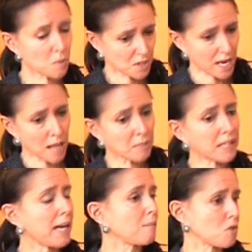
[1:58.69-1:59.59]

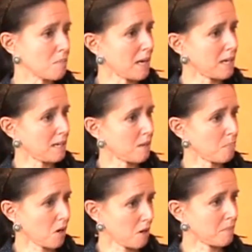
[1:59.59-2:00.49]
Salma came to my
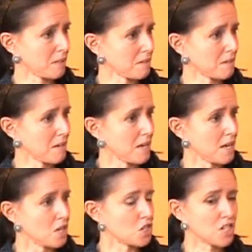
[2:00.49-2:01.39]
apartment.
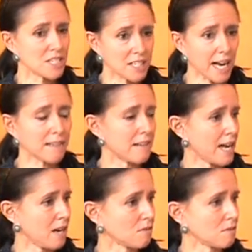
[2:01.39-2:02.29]
She sat
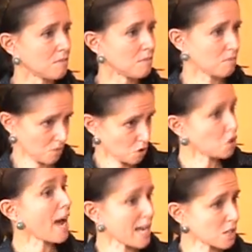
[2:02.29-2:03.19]
down
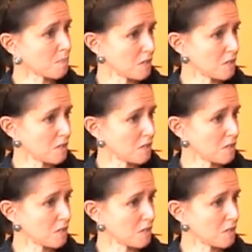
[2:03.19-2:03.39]
to ask